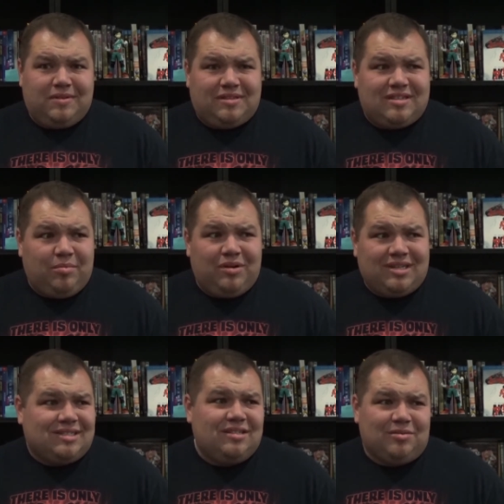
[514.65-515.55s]
someone
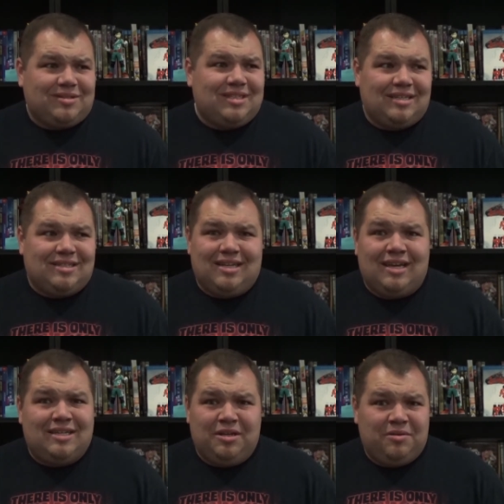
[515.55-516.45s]
can still
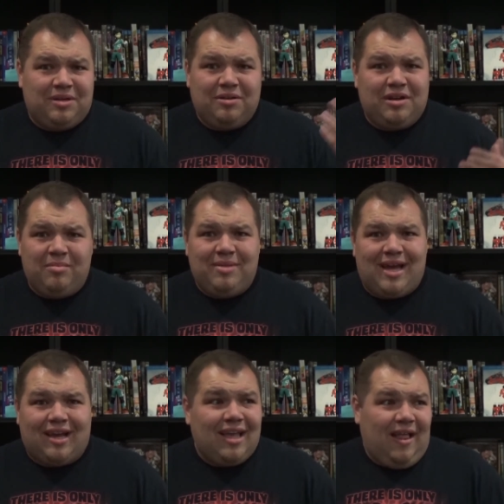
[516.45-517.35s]
resuscitate you and you come
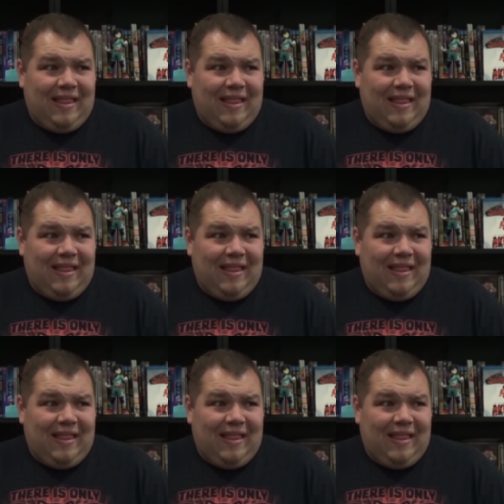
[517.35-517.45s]
back.